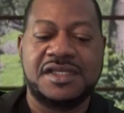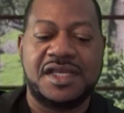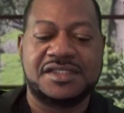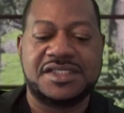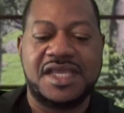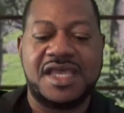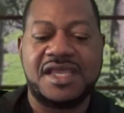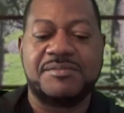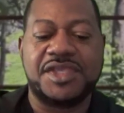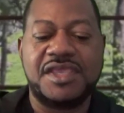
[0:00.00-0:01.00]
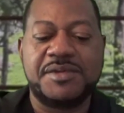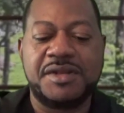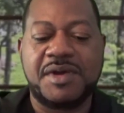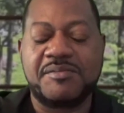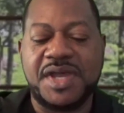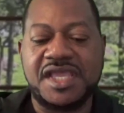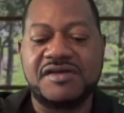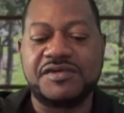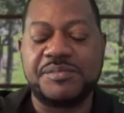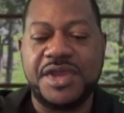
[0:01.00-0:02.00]
I say, hey, I'm going to keep it in my Bank
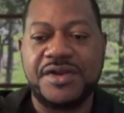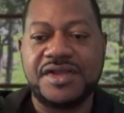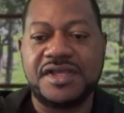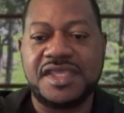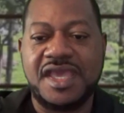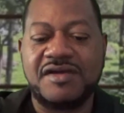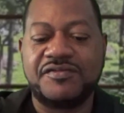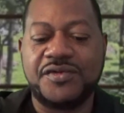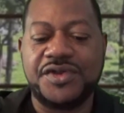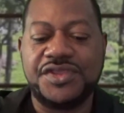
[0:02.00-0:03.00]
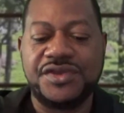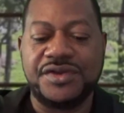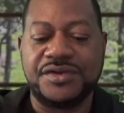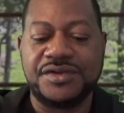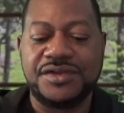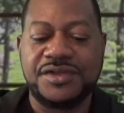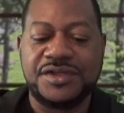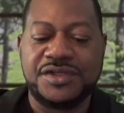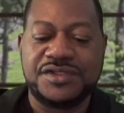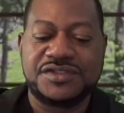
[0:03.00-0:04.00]
of America account for a year.
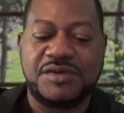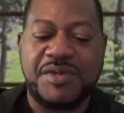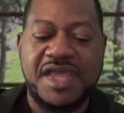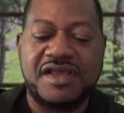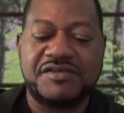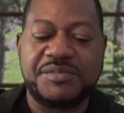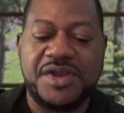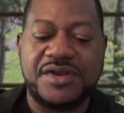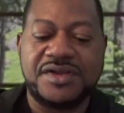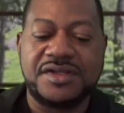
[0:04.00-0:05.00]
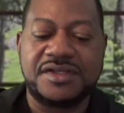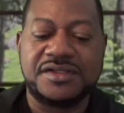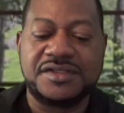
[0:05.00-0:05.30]
So Bank of America